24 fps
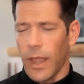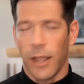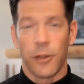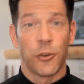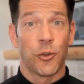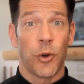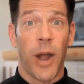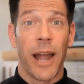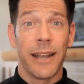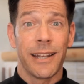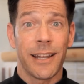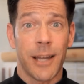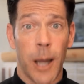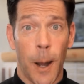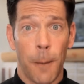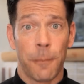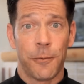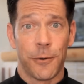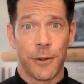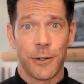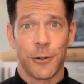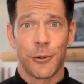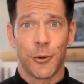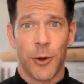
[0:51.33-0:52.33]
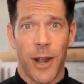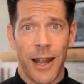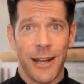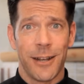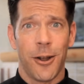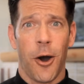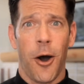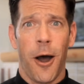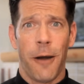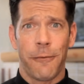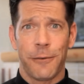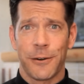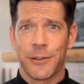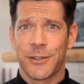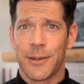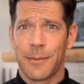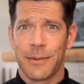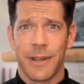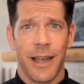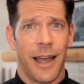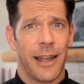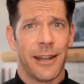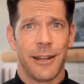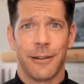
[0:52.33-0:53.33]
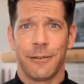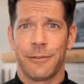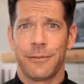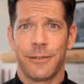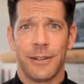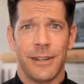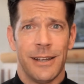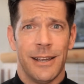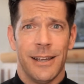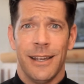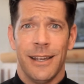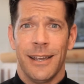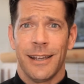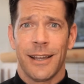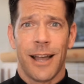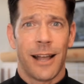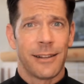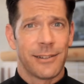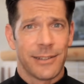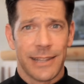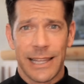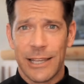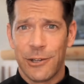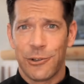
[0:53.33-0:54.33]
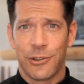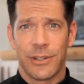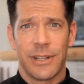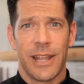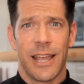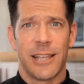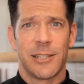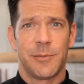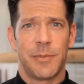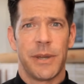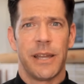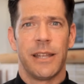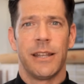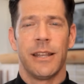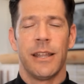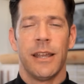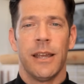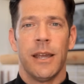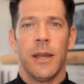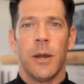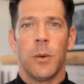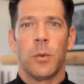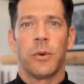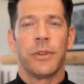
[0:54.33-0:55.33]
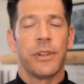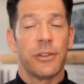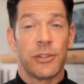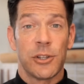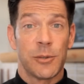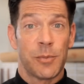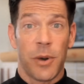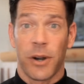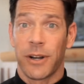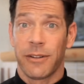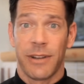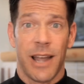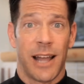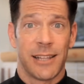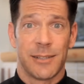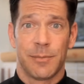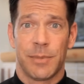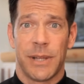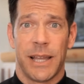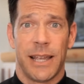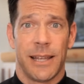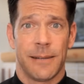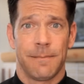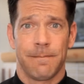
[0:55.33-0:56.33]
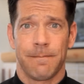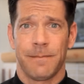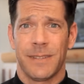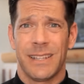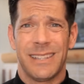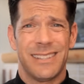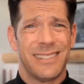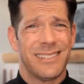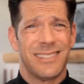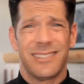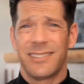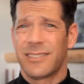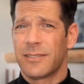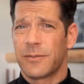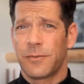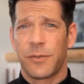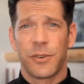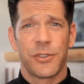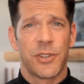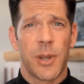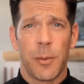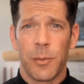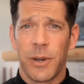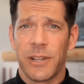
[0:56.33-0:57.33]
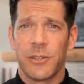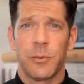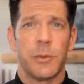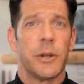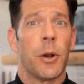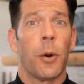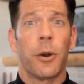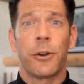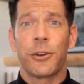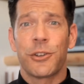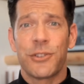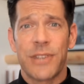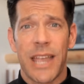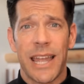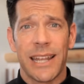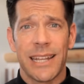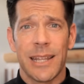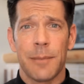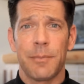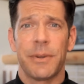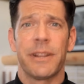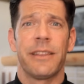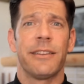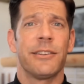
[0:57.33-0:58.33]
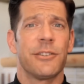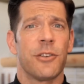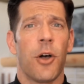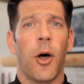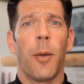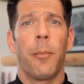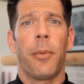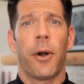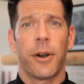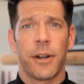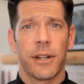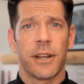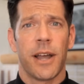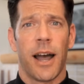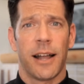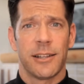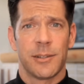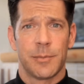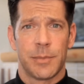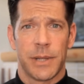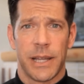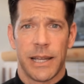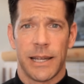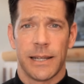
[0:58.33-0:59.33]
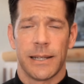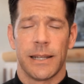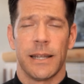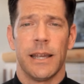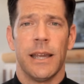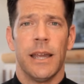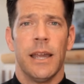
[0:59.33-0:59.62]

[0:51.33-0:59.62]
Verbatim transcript: trying to comfort, trying to offer some kind of consolation has been, well, this is part of God's plan. This is, for some reason, we don't understand it, but this is all part of God's plan.